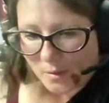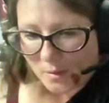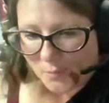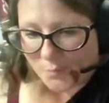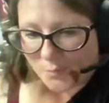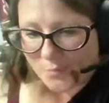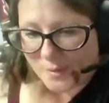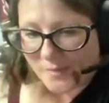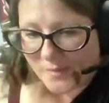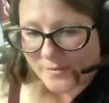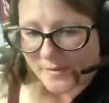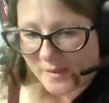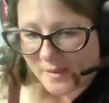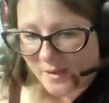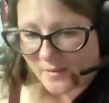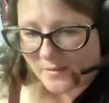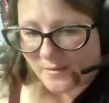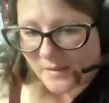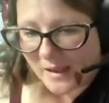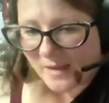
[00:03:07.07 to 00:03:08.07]
But th
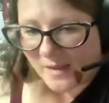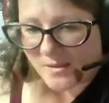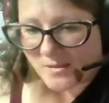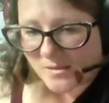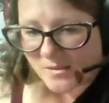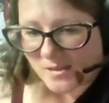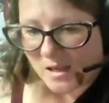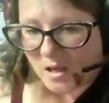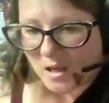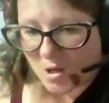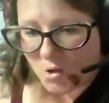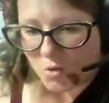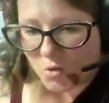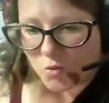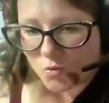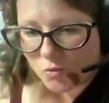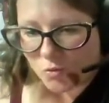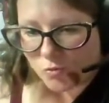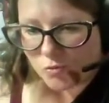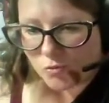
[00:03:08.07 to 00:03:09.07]
that
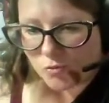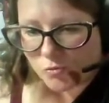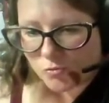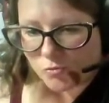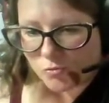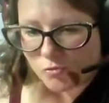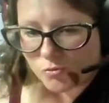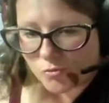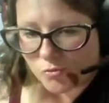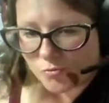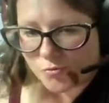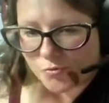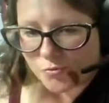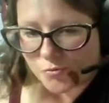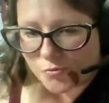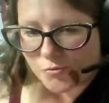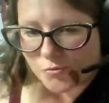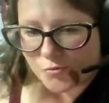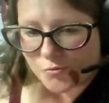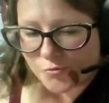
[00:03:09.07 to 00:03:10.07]

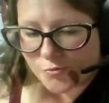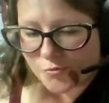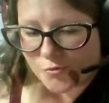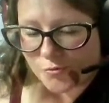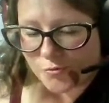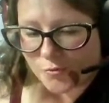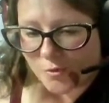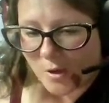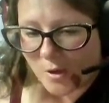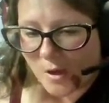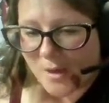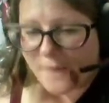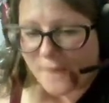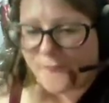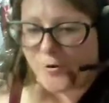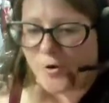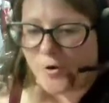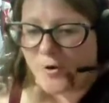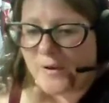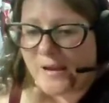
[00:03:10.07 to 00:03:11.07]
sounds. If
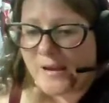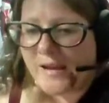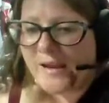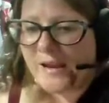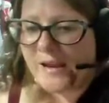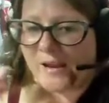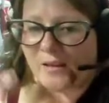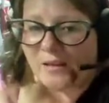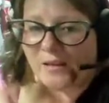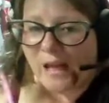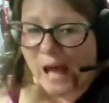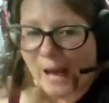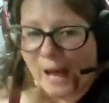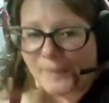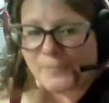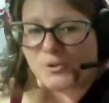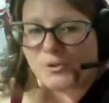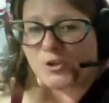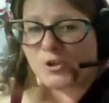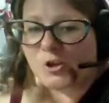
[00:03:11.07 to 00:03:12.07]
you're eating
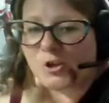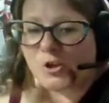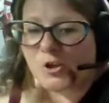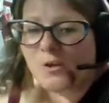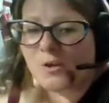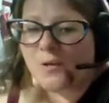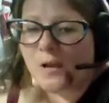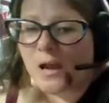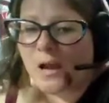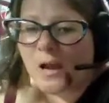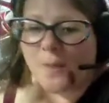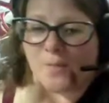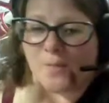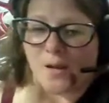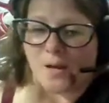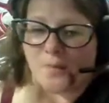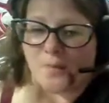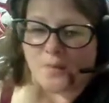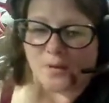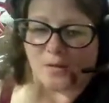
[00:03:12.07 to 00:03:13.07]
lobster, I'm not
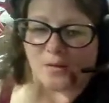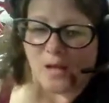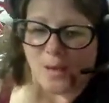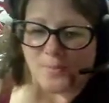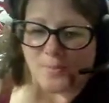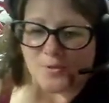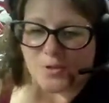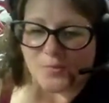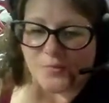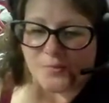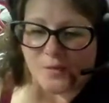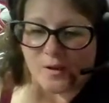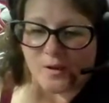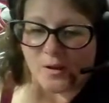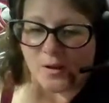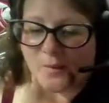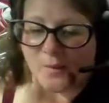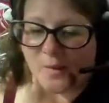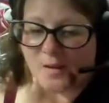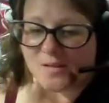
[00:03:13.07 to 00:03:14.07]
a big lobster fan.
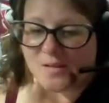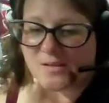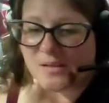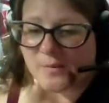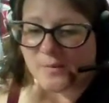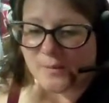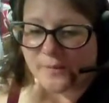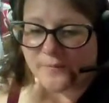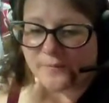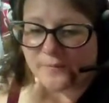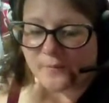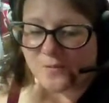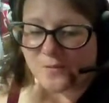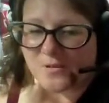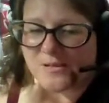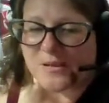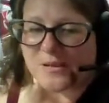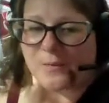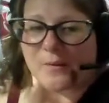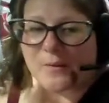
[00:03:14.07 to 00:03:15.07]
I'm not a seaweed.
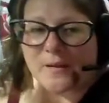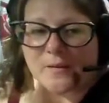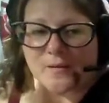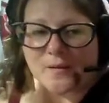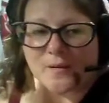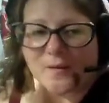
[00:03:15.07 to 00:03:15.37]
Seaweed.